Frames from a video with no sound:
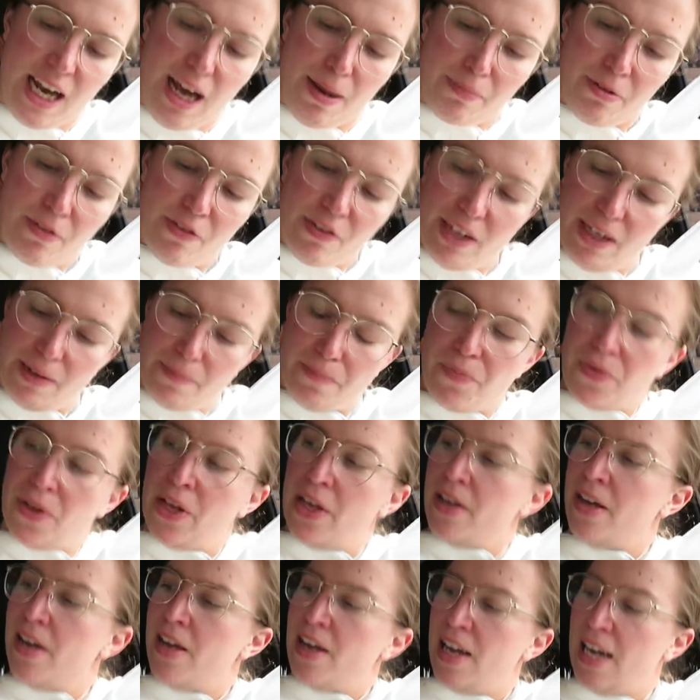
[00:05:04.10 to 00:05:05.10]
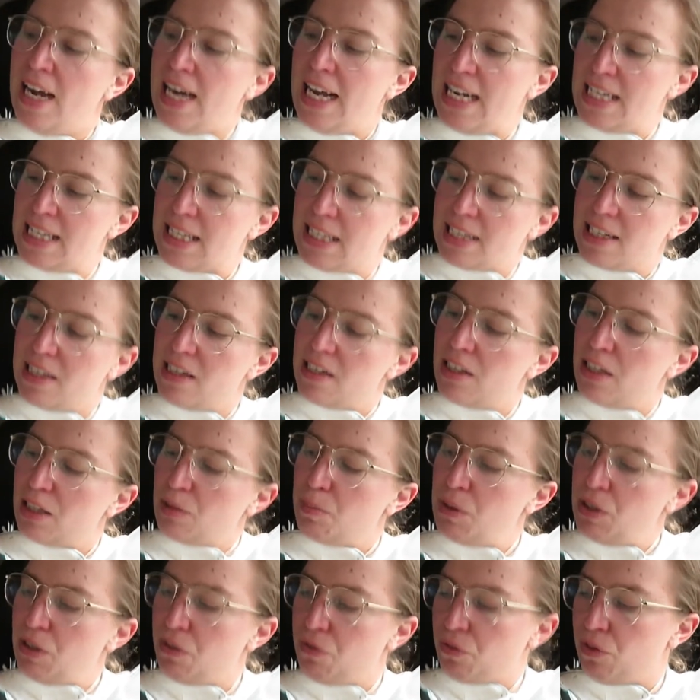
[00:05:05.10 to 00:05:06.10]
top of it, and it's gonna
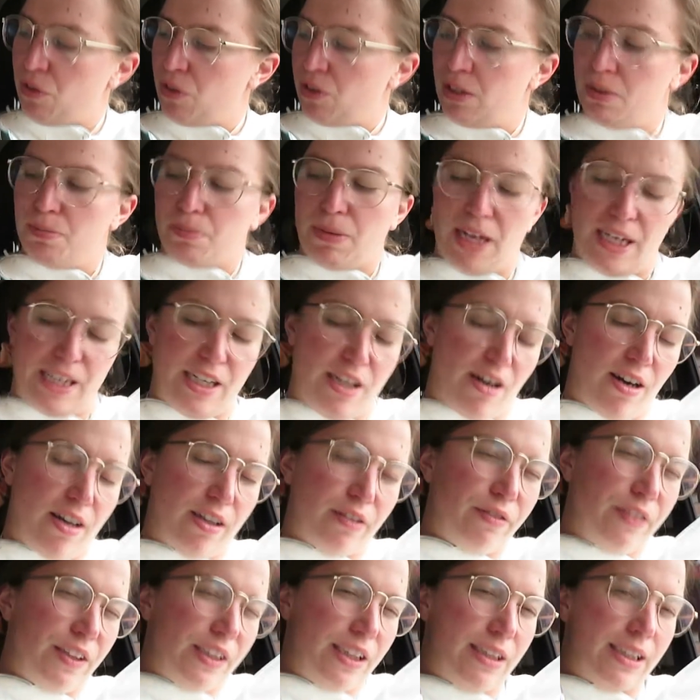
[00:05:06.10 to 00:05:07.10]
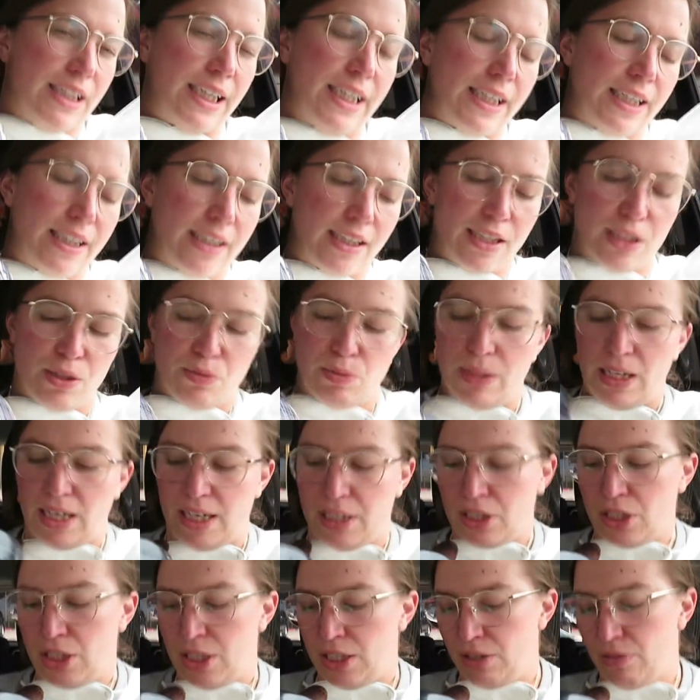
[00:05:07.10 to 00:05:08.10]
look beautiful in my RV because we
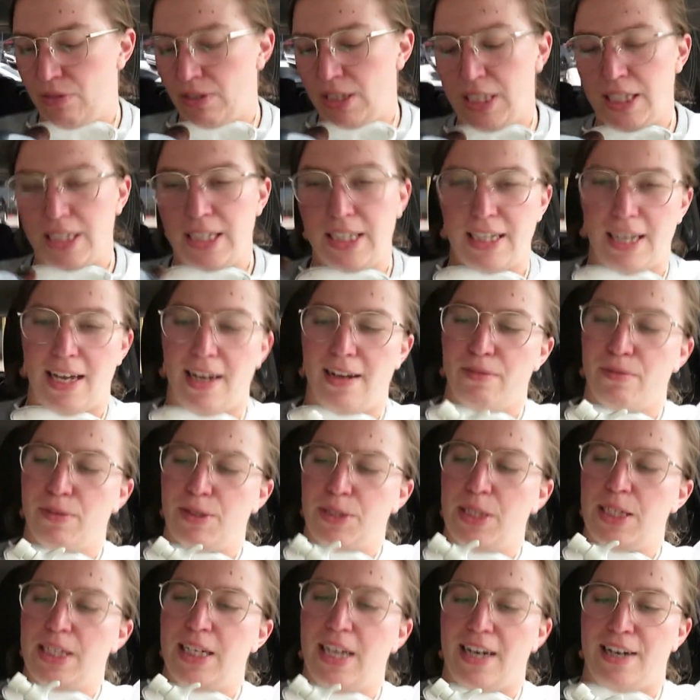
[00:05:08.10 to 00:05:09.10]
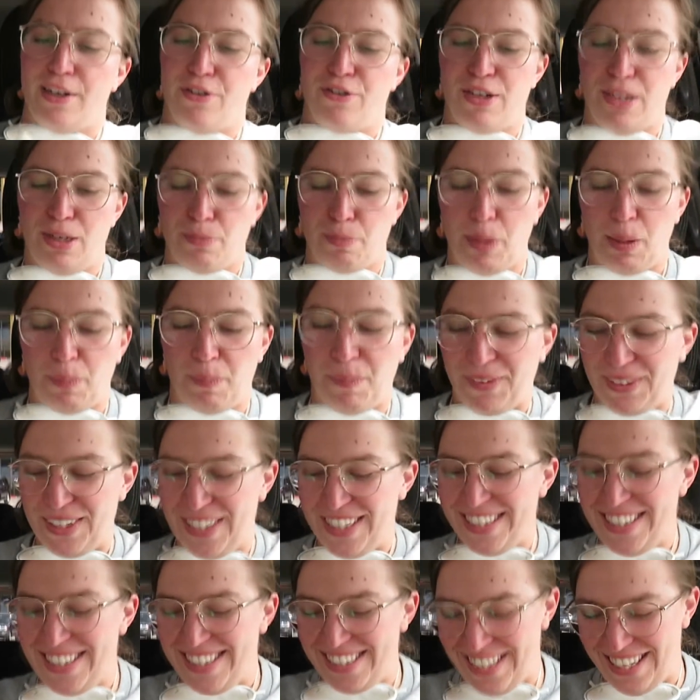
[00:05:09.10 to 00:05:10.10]
actually really need that. We're dehydrated people,
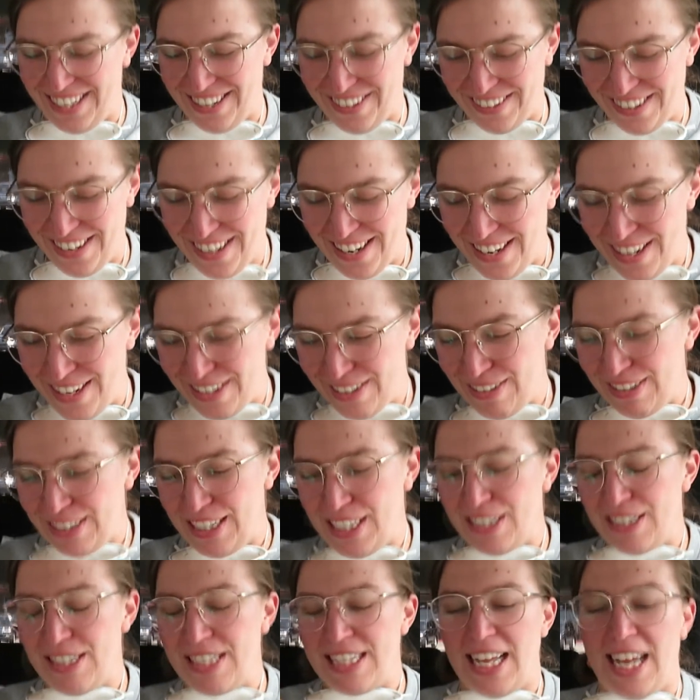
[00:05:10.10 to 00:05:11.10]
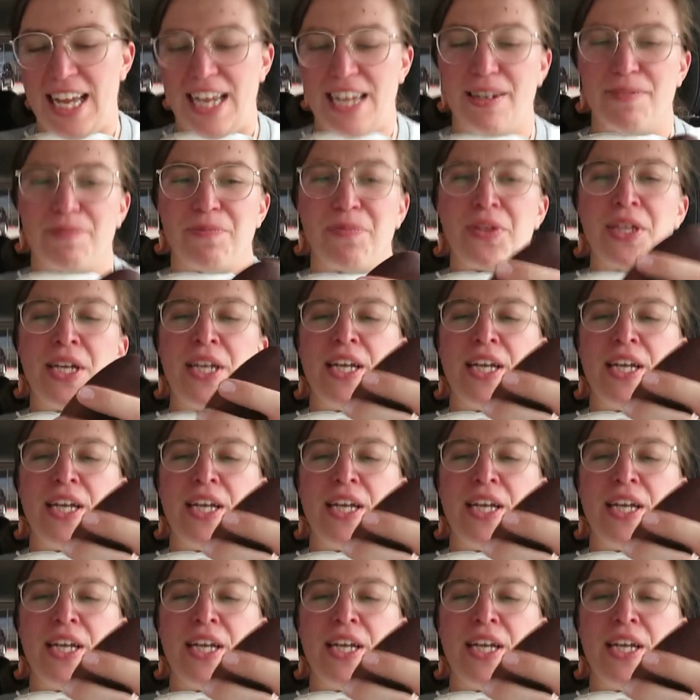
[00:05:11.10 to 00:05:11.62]
so I'm gonna use that.